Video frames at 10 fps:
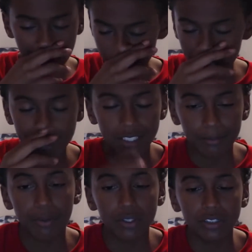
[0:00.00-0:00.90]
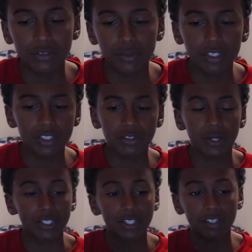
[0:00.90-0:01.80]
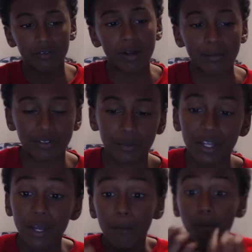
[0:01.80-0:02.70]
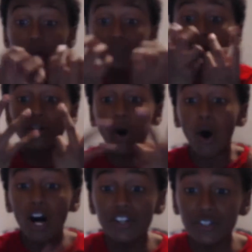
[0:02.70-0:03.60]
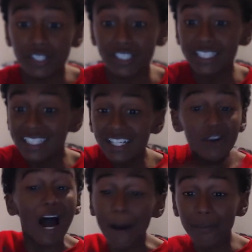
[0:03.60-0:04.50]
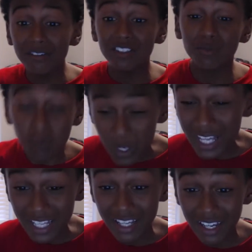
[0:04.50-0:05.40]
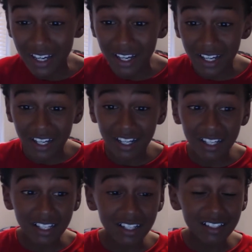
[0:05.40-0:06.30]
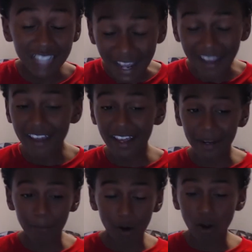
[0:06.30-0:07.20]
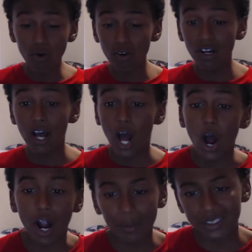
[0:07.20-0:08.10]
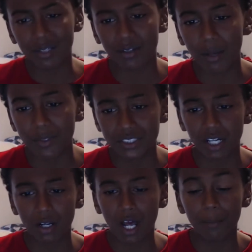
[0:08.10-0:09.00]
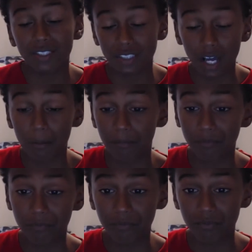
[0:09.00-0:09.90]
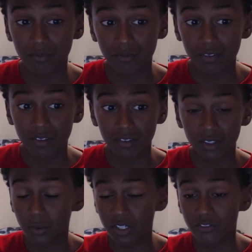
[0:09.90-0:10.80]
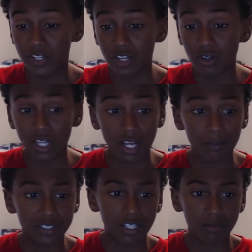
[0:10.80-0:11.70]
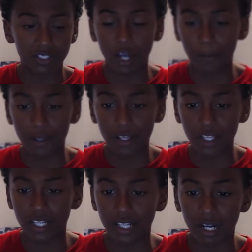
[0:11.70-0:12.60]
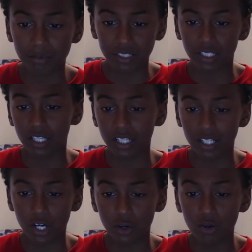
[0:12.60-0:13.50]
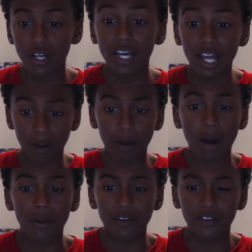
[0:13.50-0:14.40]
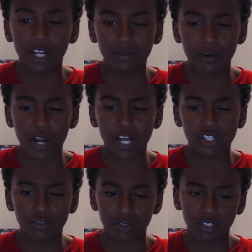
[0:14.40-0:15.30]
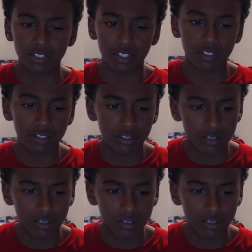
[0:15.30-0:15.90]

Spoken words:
Okay, I see. Pootie is a really good director. I give props to him. Bro, he's blowing out hundreds. He said, your album is weak. Dang, All right, I'm gonna stop doing the video. Like, I'm gonna stopping it, and then I'm just gonna let it go. And I'm gonna give you guys my reaction when it's done.